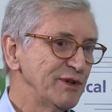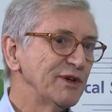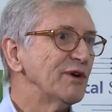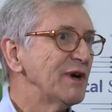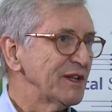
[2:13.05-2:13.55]

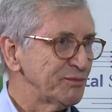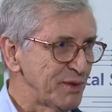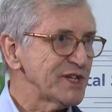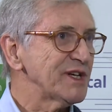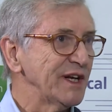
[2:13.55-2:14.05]
you know,
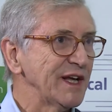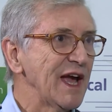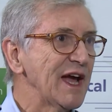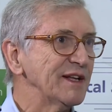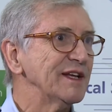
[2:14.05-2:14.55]

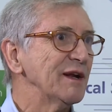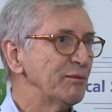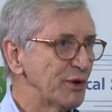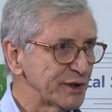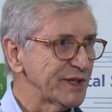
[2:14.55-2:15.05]
especially and they're
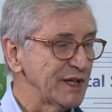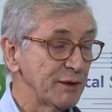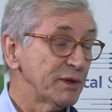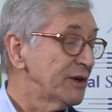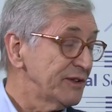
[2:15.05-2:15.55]
brought
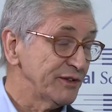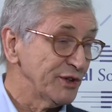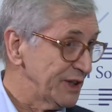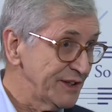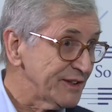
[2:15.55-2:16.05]
here because it's
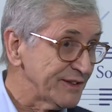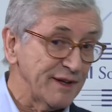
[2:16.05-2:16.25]
not easy.